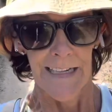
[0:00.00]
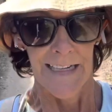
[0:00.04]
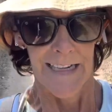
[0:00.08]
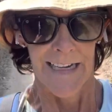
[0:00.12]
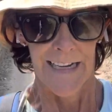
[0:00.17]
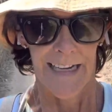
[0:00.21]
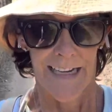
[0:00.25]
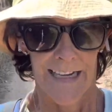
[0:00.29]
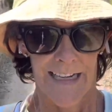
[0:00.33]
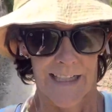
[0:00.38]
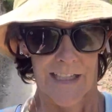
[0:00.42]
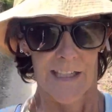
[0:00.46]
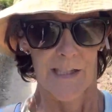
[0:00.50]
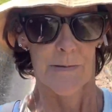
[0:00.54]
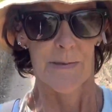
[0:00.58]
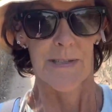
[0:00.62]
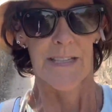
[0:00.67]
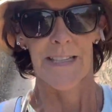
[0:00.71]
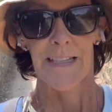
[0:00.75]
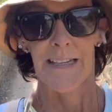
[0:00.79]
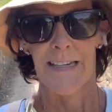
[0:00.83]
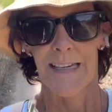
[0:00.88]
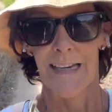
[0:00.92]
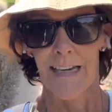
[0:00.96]
and I was
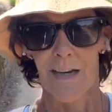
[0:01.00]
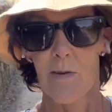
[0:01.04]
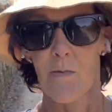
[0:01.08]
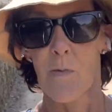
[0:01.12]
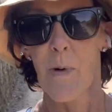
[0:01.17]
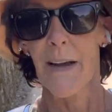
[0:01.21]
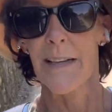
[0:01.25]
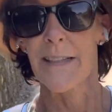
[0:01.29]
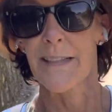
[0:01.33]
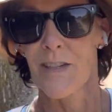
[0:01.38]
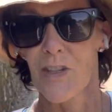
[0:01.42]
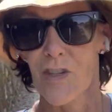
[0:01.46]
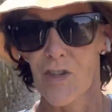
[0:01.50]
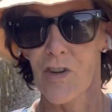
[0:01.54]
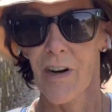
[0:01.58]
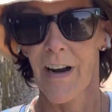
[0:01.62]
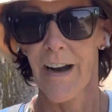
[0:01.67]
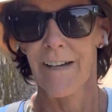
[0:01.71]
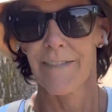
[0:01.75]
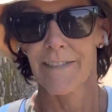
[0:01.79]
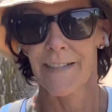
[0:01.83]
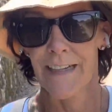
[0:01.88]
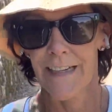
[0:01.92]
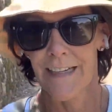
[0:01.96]
thinking, what does
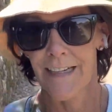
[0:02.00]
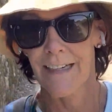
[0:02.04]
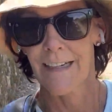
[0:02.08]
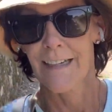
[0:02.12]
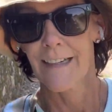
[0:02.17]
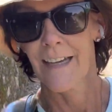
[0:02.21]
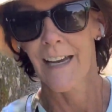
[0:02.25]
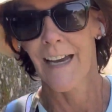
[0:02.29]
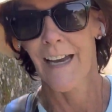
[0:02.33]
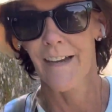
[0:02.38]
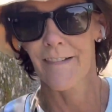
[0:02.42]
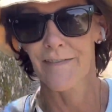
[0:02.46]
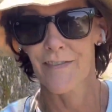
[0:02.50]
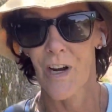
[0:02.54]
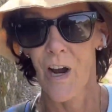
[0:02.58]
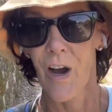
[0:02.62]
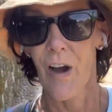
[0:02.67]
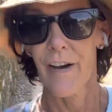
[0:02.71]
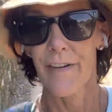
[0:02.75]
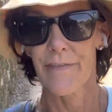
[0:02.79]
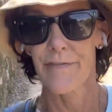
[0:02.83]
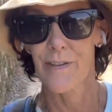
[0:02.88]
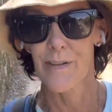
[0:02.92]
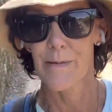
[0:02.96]
traffic have to
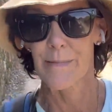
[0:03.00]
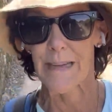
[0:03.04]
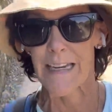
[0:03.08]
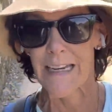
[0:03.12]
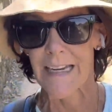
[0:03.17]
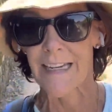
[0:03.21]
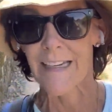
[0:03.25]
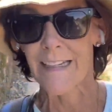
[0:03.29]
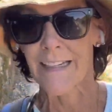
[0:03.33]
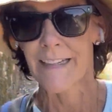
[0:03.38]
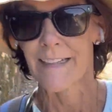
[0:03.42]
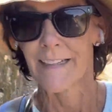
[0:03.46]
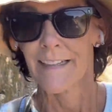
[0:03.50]
offer me?